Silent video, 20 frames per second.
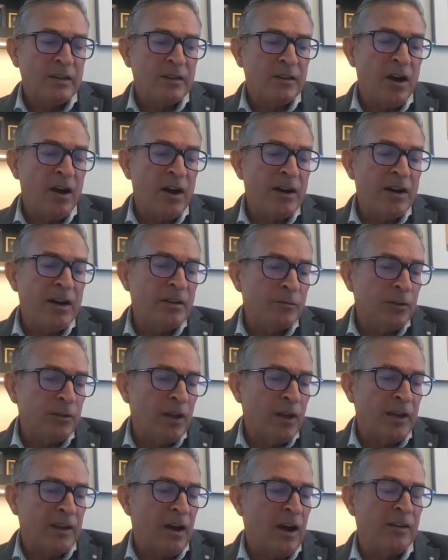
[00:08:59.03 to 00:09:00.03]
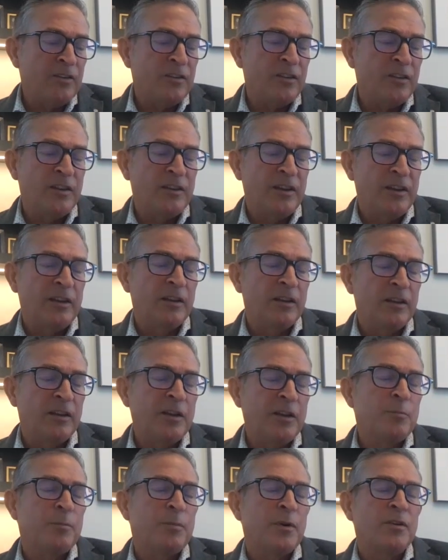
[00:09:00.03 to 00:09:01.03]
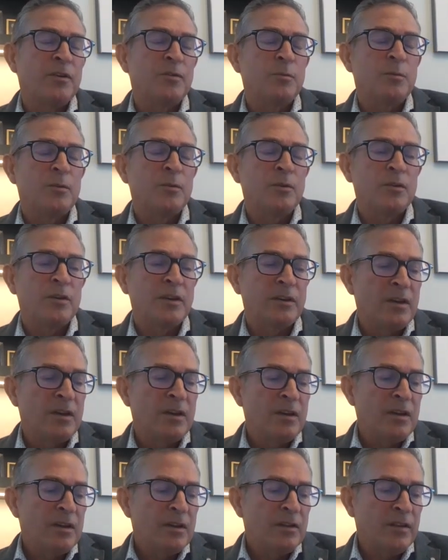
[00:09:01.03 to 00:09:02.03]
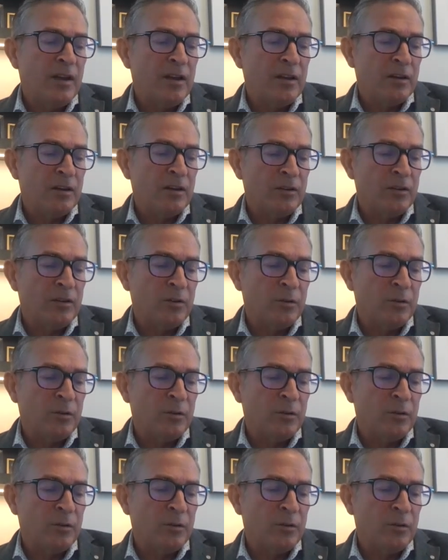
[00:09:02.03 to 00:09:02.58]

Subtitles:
kind of like ICD Light, but it's really tailored